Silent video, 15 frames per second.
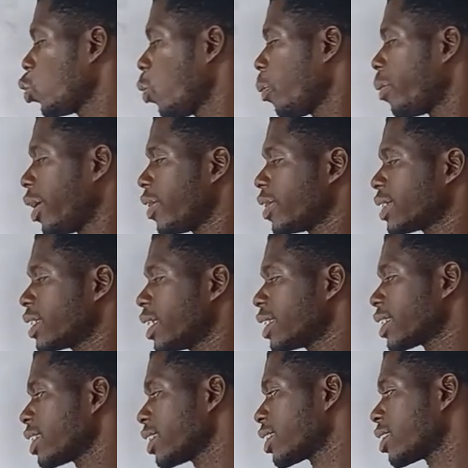minus
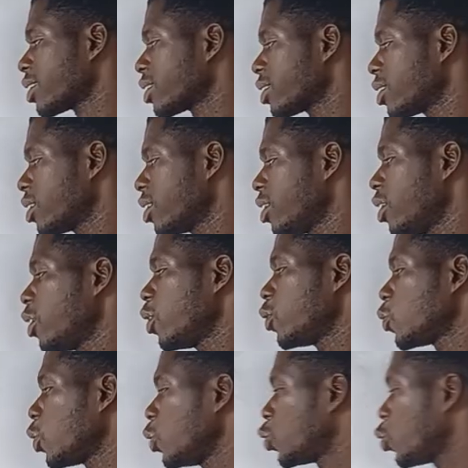6.
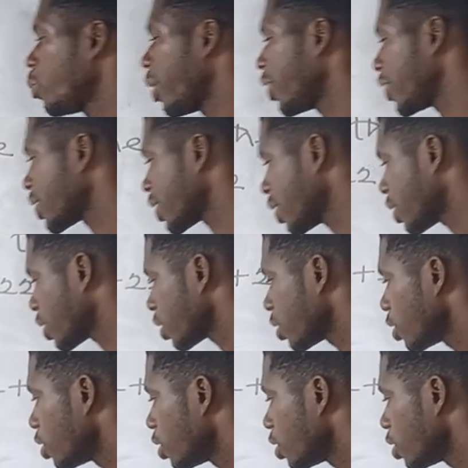22 minus 6